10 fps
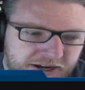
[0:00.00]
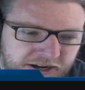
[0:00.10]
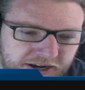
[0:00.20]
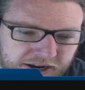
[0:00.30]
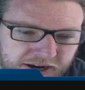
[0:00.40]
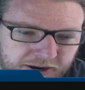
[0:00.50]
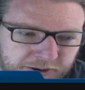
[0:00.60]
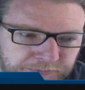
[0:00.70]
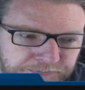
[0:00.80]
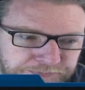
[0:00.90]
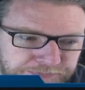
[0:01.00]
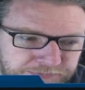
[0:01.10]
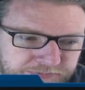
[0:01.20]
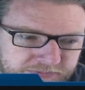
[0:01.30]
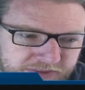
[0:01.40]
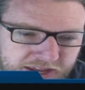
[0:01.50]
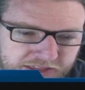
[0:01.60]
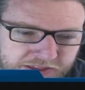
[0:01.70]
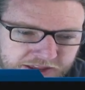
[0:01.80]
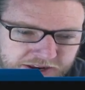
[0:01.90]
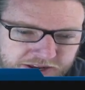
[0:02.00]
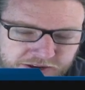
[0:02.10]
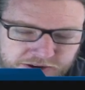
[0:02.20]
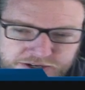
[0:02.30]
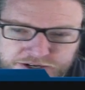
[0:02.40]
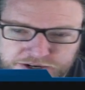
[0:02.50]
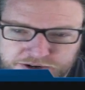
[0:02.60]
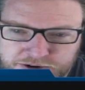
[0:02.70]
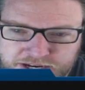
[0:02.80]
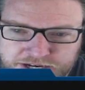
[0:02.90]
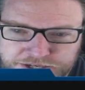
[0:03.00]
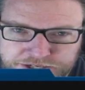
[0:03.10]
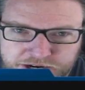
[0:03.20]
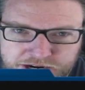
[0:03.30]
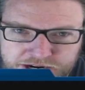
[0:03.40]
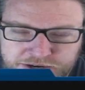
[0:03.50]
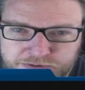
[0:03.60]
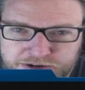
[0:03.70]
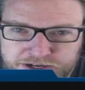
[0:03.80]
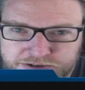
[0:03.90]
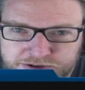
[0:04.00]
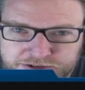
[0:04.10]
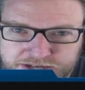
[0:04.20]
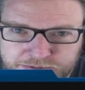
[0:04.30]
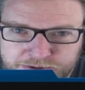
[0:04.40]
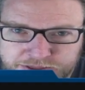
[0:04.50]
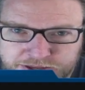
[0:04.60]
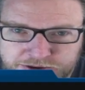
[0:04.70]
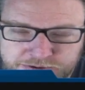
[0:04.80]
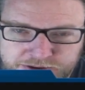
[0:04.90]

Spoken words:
and then you can turn your rotation on. You want it to rotate with you.